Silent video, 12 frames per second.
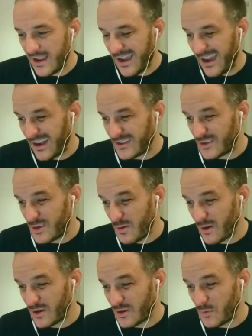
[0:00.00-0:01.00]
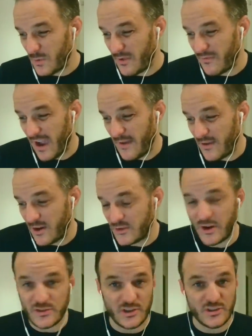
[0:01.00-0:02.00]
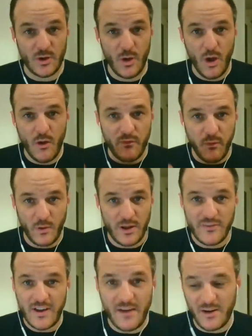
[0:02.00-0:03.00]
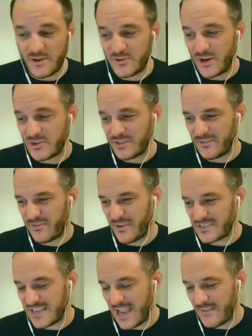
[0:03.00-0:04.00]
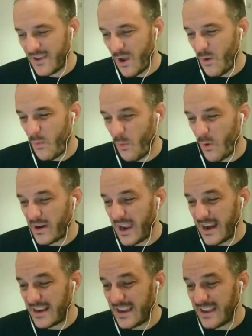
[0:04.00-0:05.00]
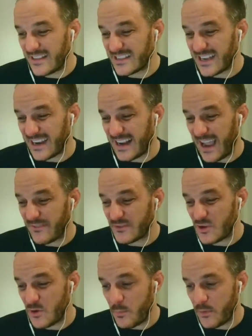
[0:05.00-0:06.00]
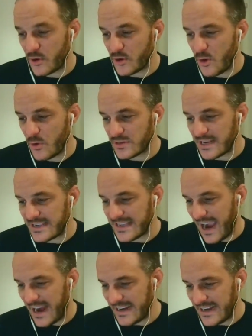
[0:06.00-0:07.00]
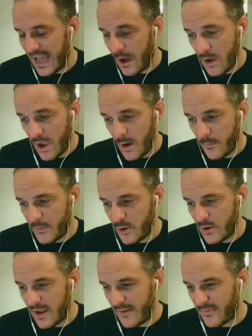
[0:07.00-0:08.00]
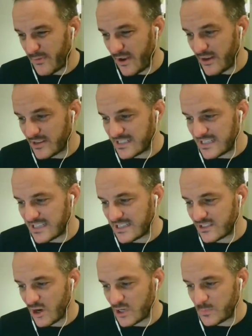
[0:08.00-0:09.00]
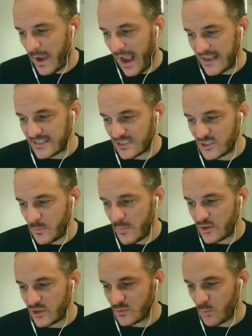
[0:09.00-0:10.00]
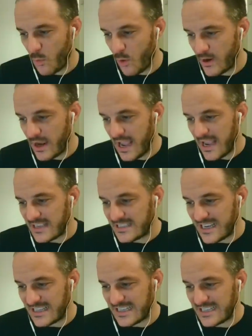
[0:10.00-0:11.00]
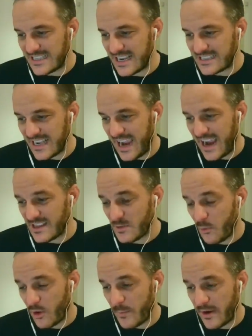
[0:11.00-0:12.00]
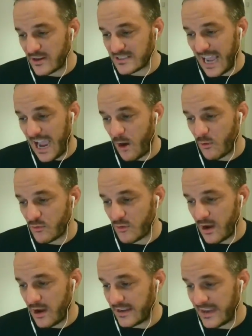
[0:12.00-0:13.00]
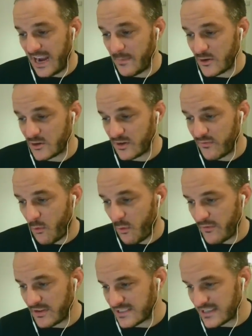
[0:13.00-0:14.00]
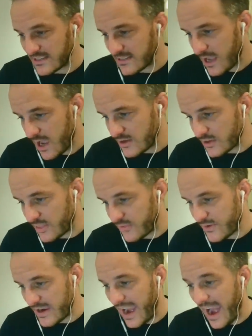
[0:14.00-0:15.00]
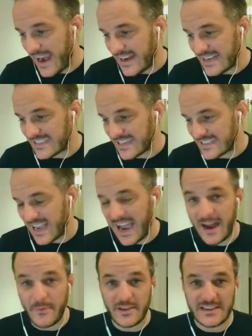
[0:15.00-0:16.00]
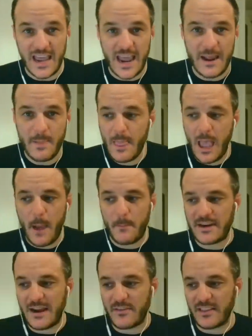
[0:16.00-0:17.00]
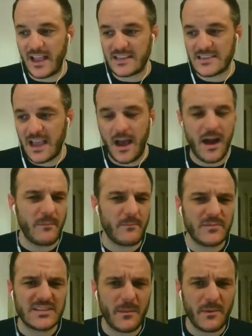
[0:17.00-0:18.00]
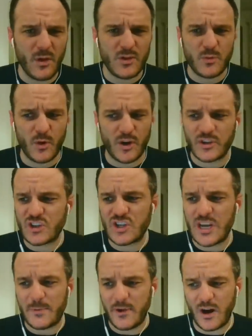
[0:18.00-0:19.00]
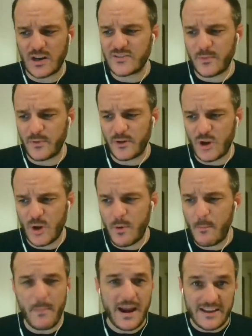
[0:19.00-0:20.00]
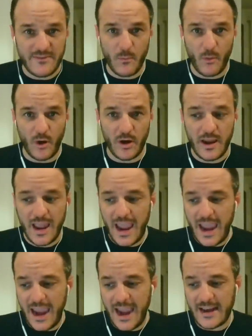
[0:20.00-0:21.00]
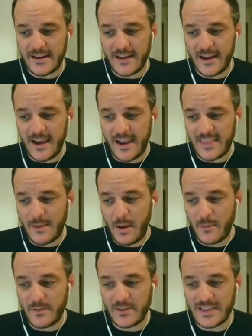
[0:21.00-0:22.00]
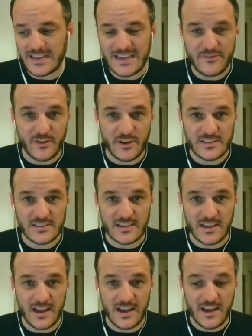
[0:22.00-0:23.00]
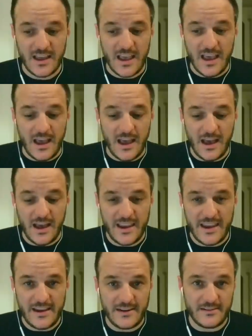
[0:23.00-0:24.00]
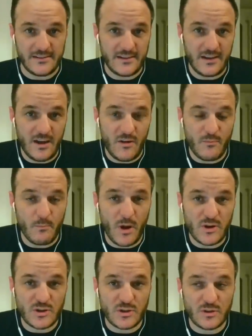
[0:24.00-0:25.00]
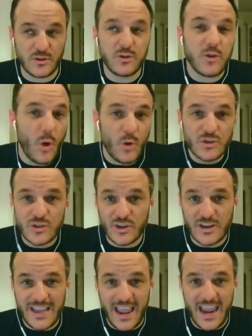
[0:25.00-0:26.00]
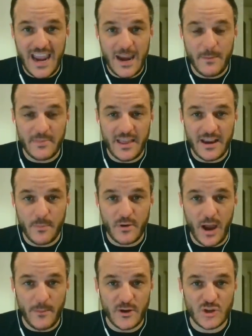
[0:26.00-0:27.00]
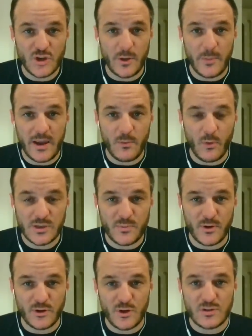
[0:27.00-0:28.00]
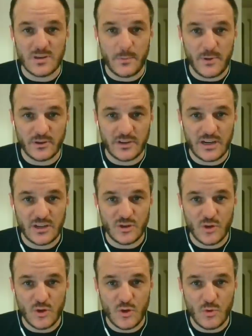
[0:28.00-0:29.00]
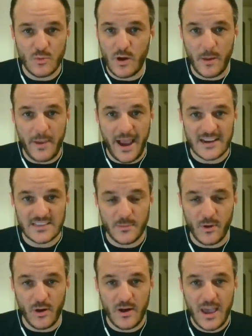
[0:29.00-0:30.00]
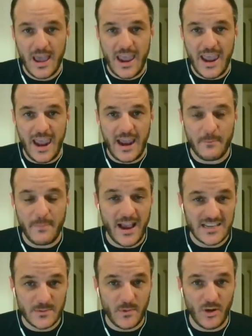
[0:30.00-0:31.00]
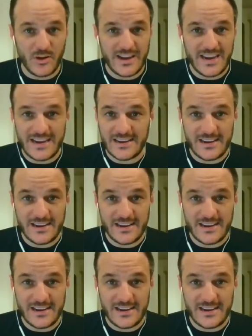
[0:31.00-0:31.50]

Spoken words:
225 yards rushing. So 45 rushing in the first half, 180 in the second half to Purdue's 90. Now, Purdue did have 366 yards passing to Michigan's 166, and the Boilermakers outgained Michigan 456 to 386 on the day. But nevertheless, some of those were cheap yards from Purdue, but many of them were, and that might have been the difference in a much closer game than it probably should have been was Purdue's ability to pass the ball, and pass the ball in